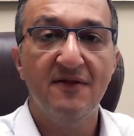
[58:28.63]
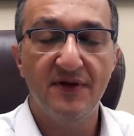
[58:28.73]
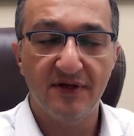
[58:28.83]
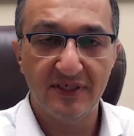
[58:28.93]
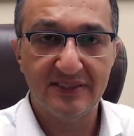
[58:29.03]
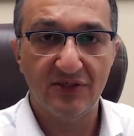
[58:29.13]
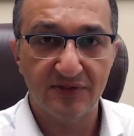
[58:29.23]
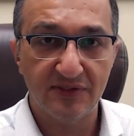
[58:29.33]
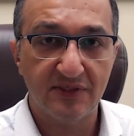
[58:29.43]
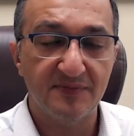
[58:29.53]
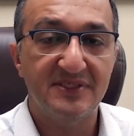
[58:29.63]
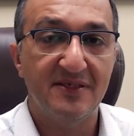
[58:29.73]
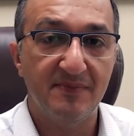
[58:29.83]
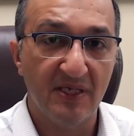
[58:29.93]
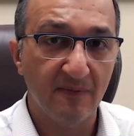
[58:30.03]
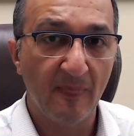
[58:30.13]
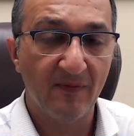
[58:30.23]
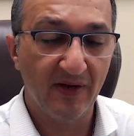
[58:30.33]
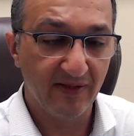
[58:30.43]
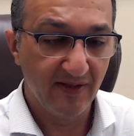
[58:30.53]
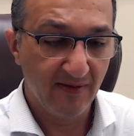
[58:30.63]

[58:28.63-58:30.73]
They're going to come see me, right?